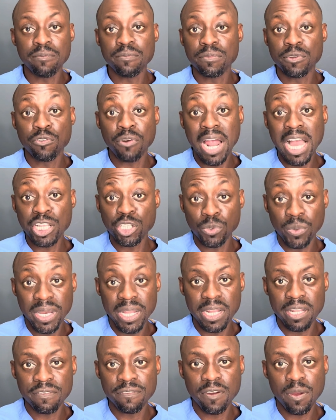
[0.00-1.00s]

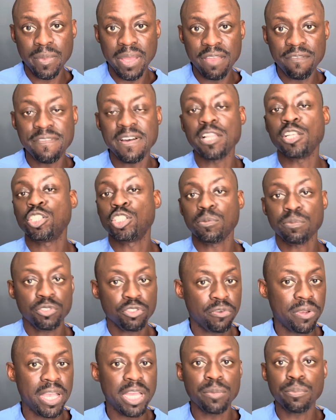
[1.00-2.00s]
graduated from a fellowship
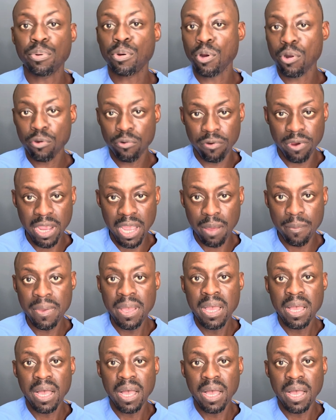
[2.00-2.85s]
trained program